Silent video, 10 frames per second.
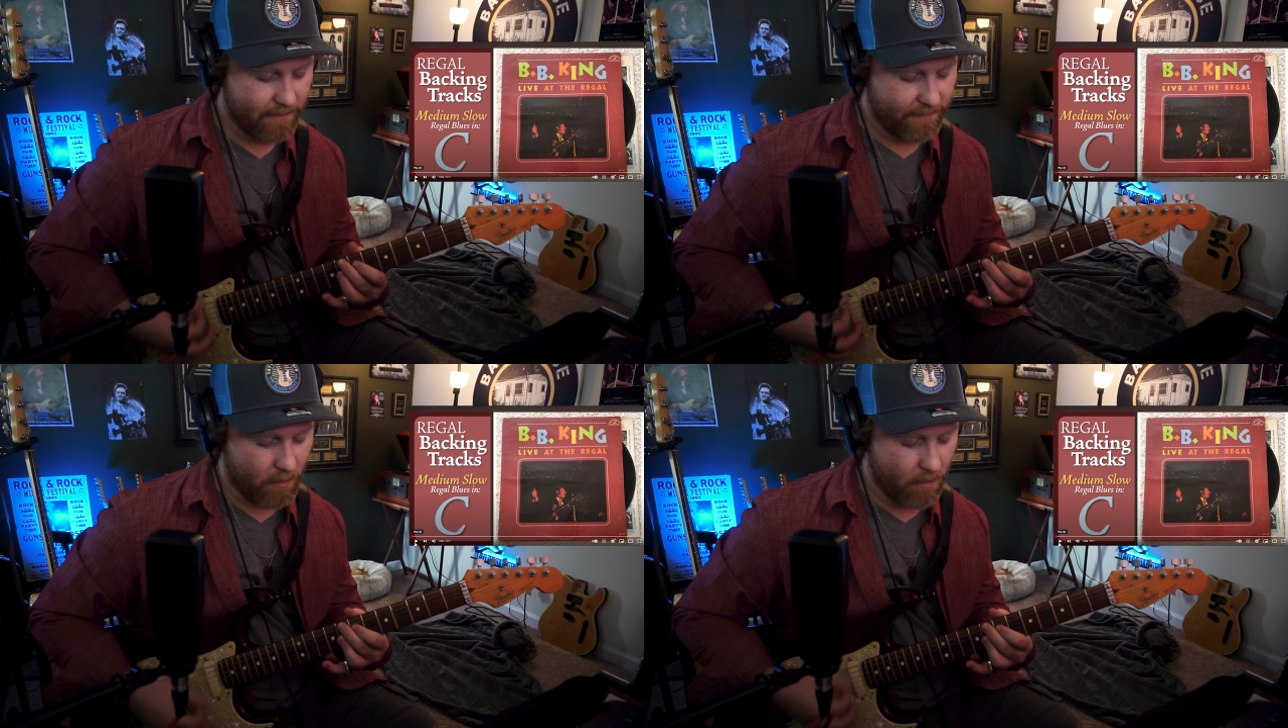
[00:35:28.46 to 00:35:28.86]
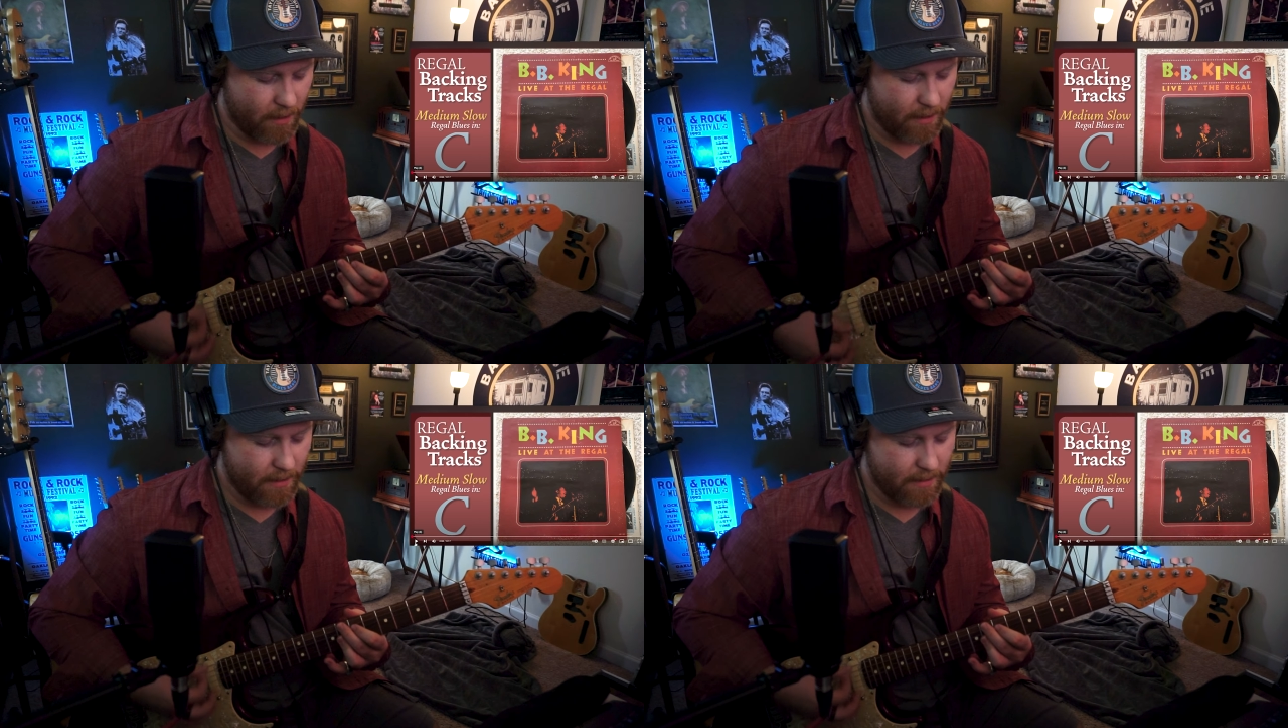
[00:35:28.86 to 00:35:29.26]

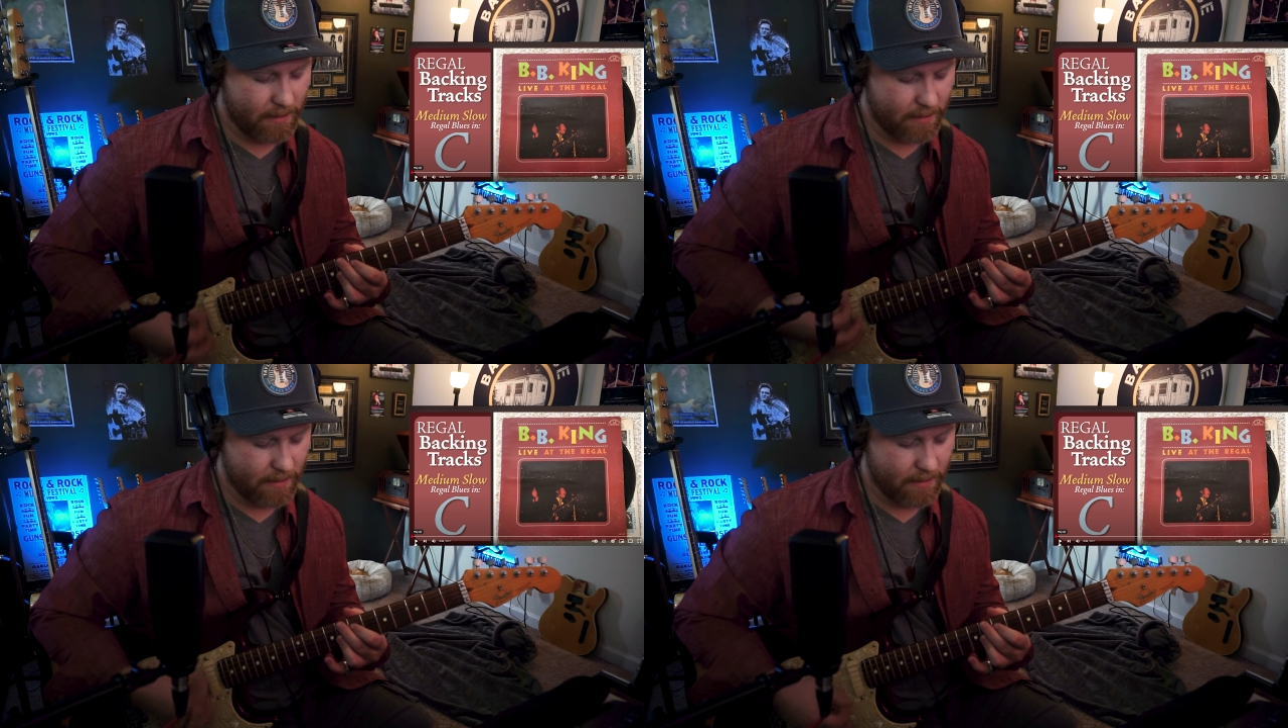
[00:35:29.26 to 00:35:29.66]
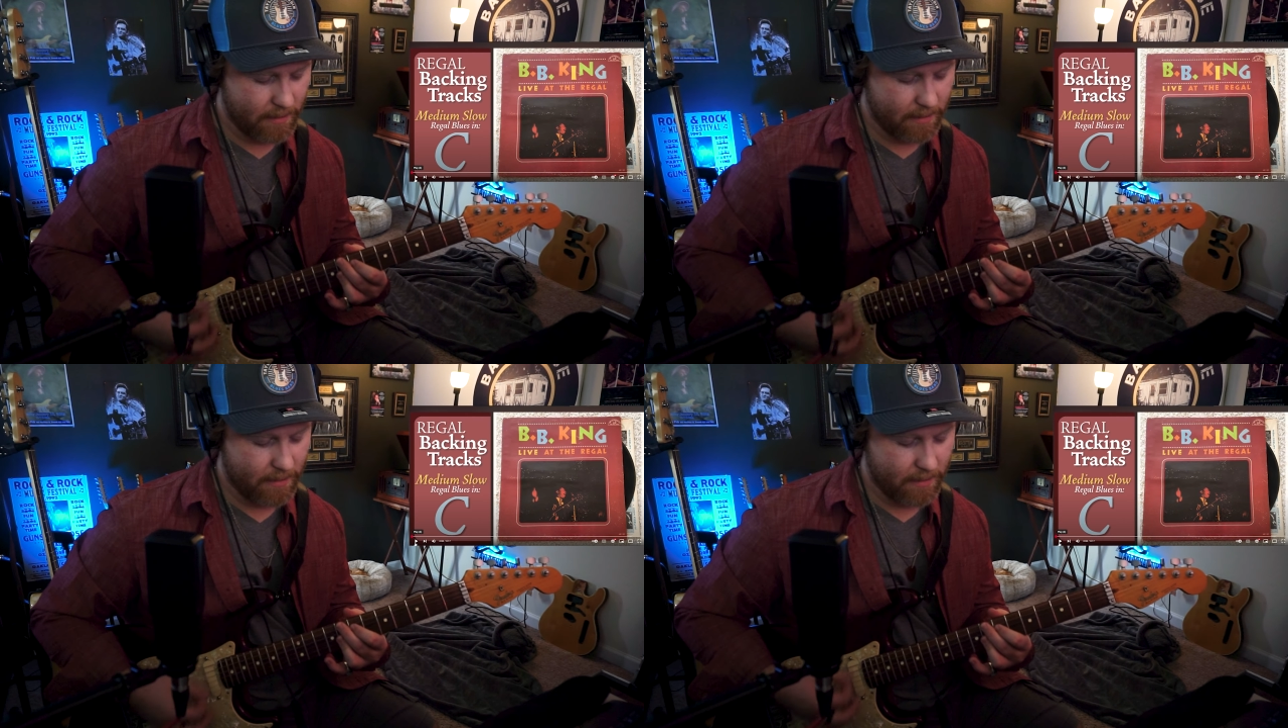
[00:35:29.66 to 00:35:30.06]
4,
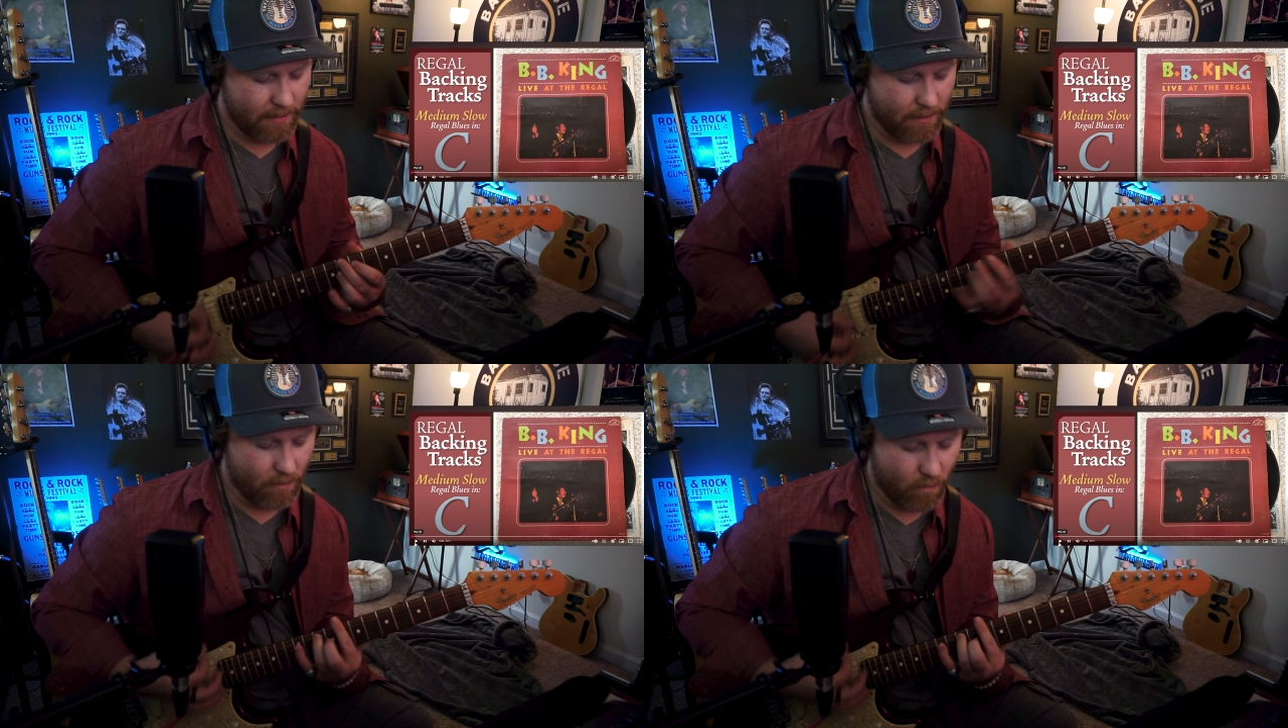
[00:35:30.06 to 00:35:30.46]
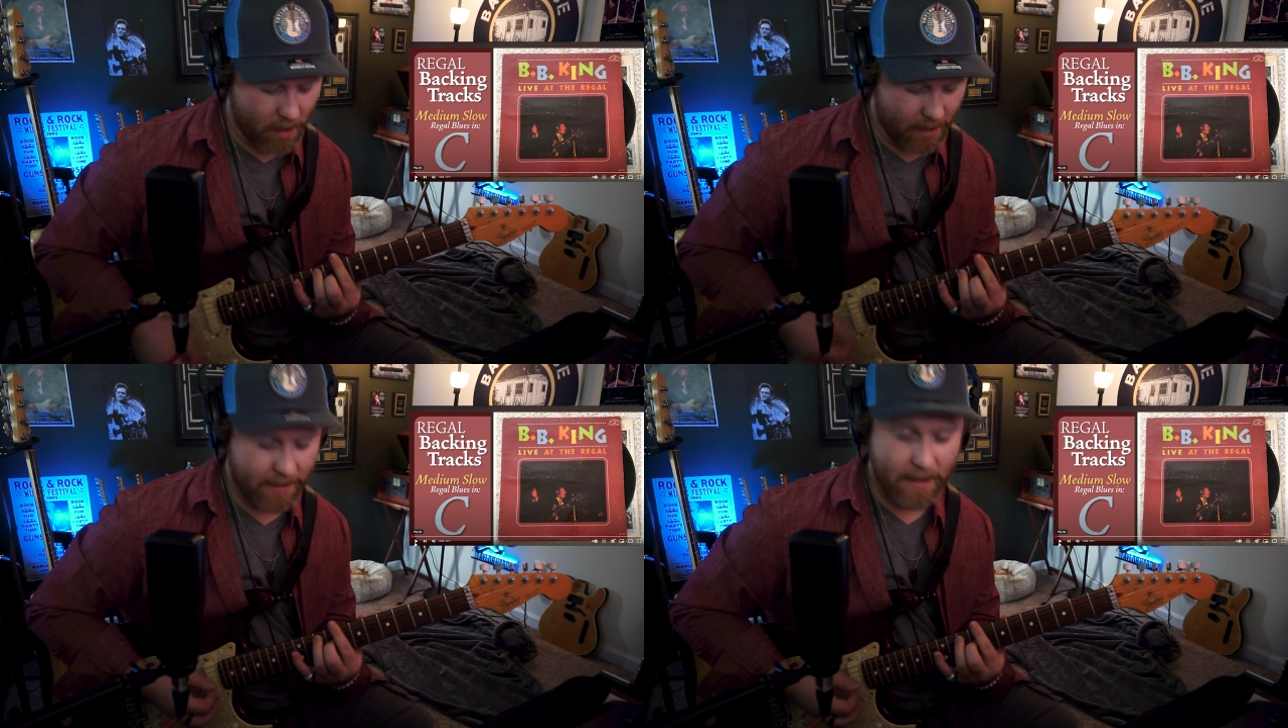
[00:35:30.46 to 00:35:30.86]

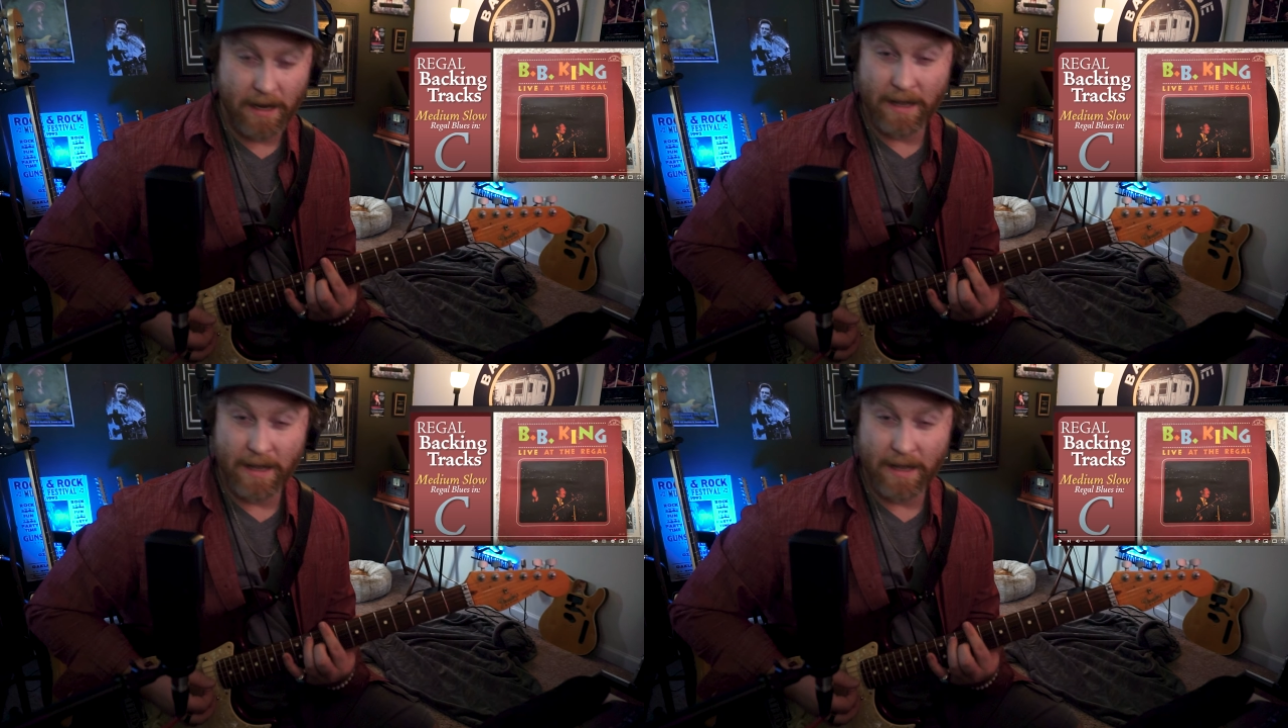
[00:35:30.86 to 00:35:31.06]
1,